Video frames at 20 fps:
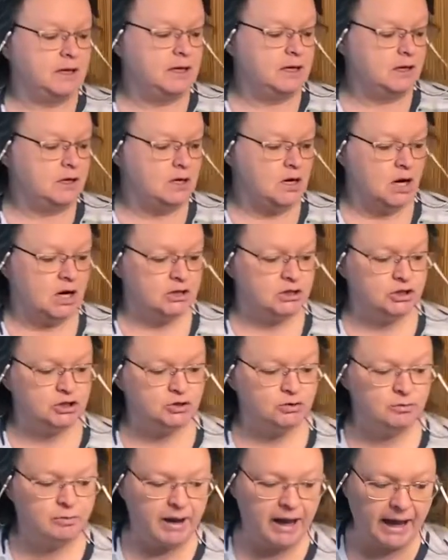not
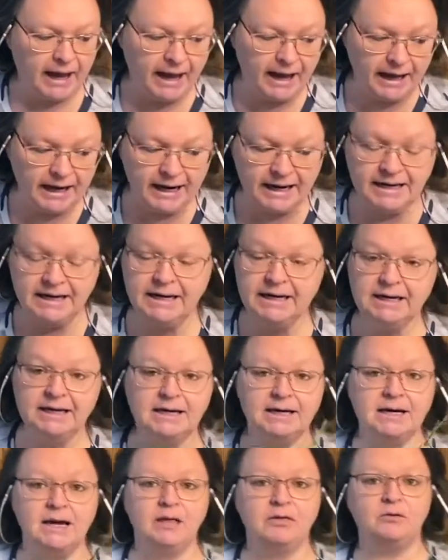too bad. I needed
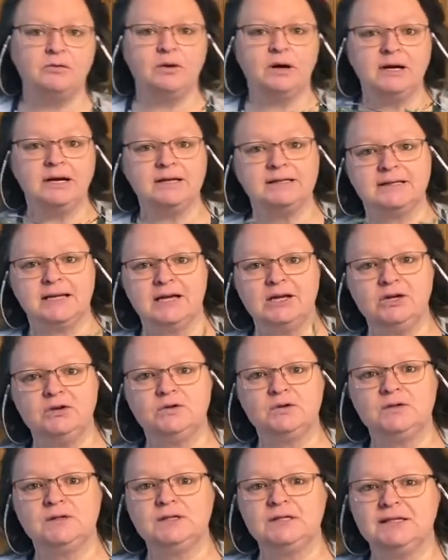another one because I
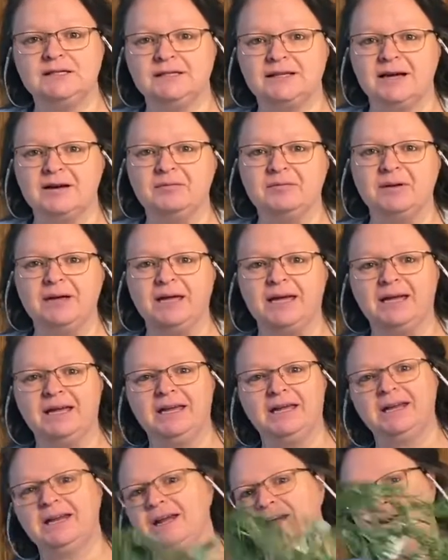used some
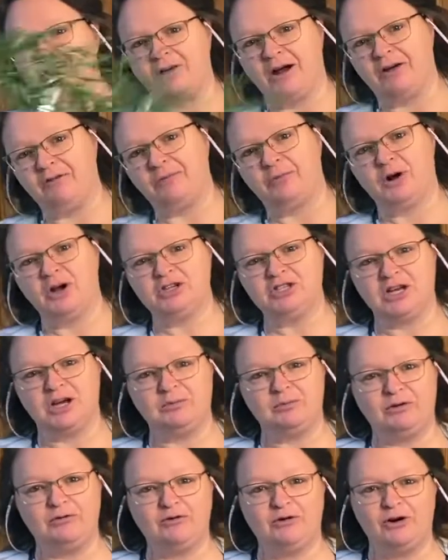in a craft project
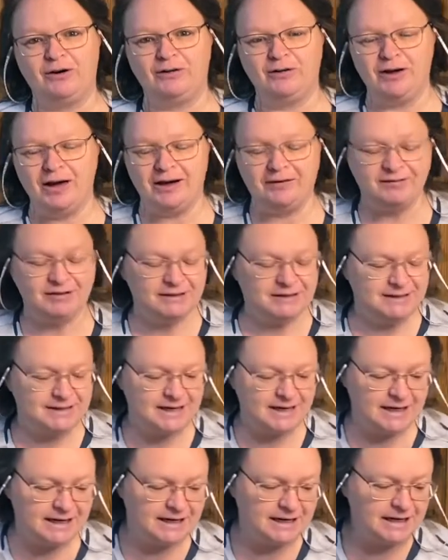before. If you haven't
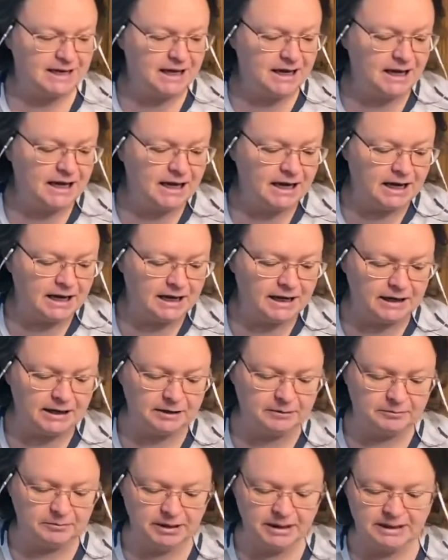seen it,
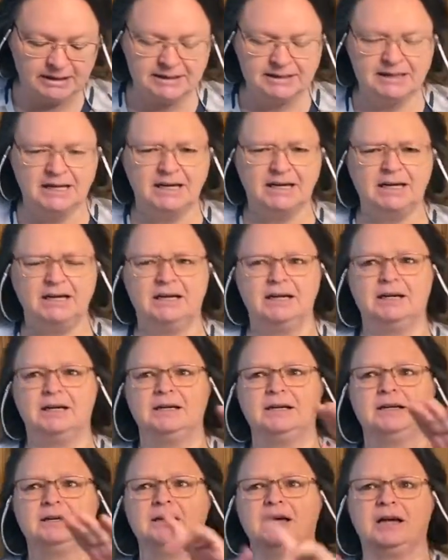um, it's
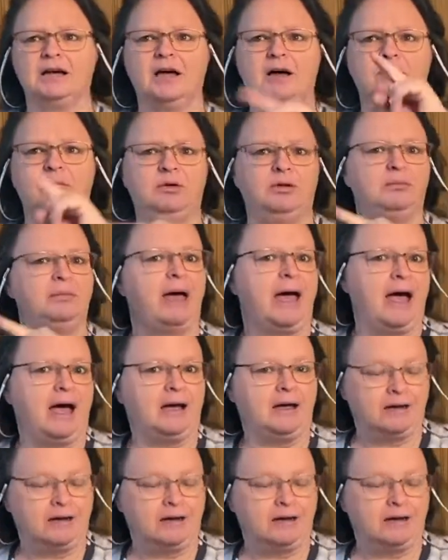uh, a couple back.